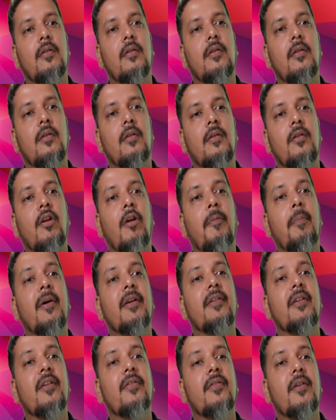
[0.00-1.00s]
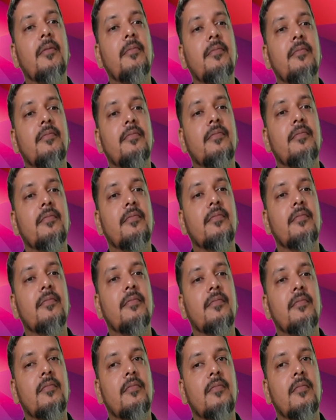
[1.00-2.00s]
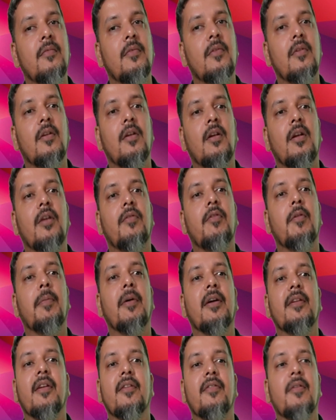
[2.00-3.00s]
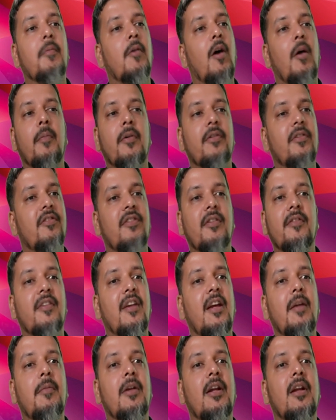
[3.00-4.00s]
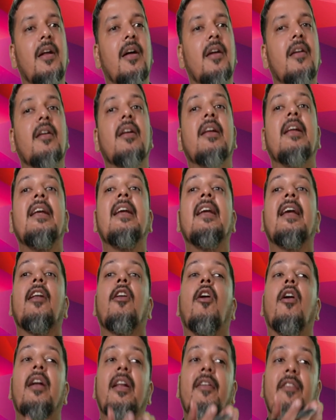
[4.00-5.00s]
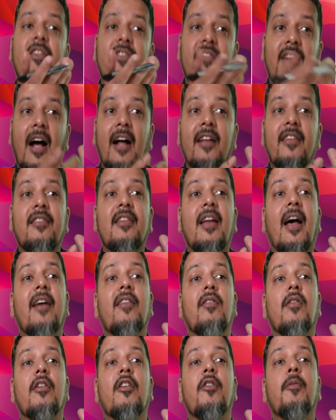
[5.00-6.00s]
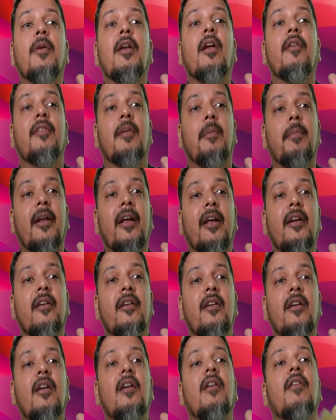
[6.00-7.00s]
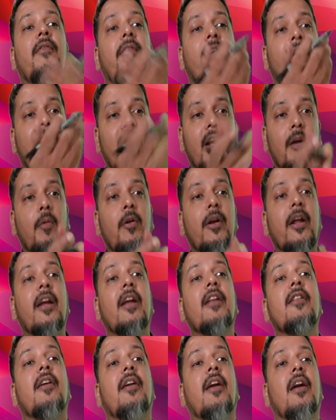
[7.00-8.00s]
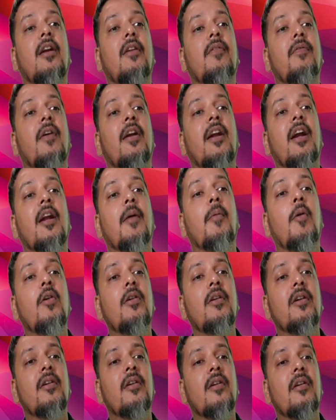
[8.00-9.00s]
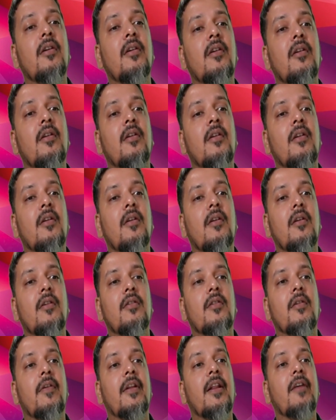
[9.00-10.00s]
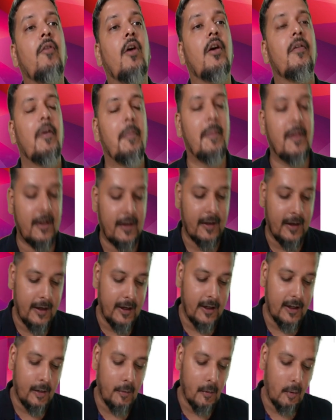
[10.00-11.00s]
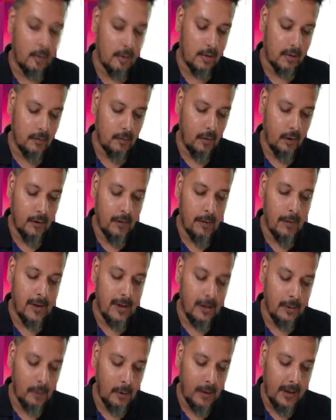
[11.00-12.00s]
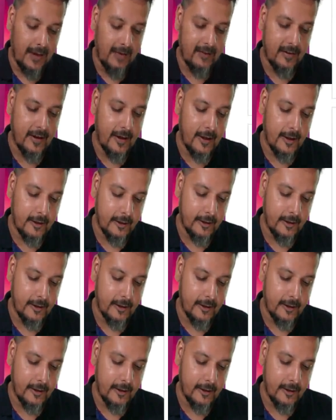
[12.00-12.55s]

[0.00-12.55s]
You have purchased from? If you purchase from composition scheme dealer, he cannot even charge tax on his bill of supply. Forget about taking the credit. Forget about. So what will be the credit amount? What will be the input tax credit?